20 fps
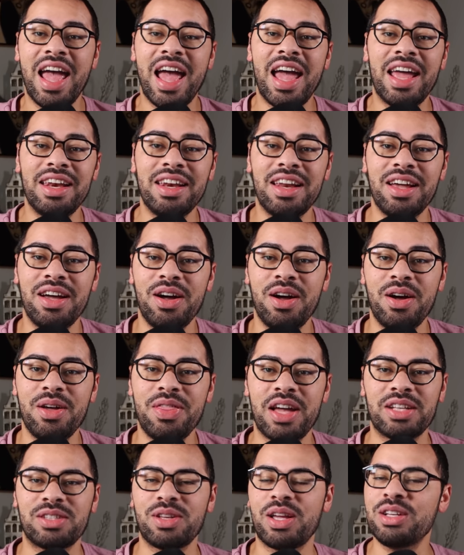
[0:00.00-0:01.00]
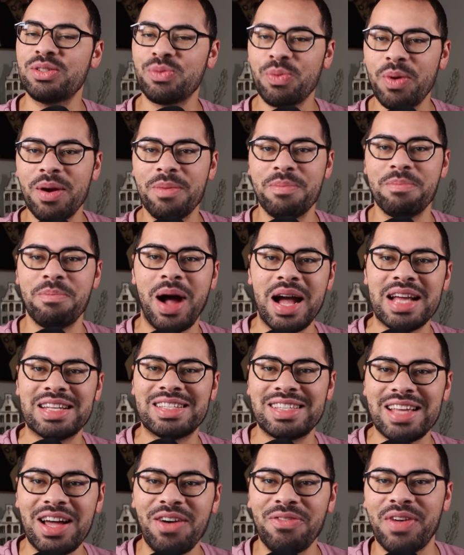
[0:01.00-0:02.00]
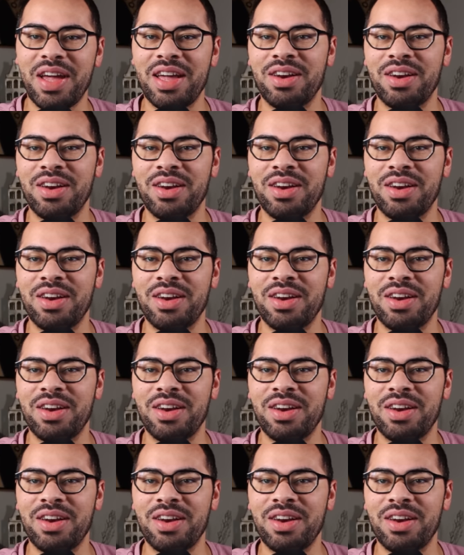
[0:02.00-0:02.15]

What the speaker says: and that is where myself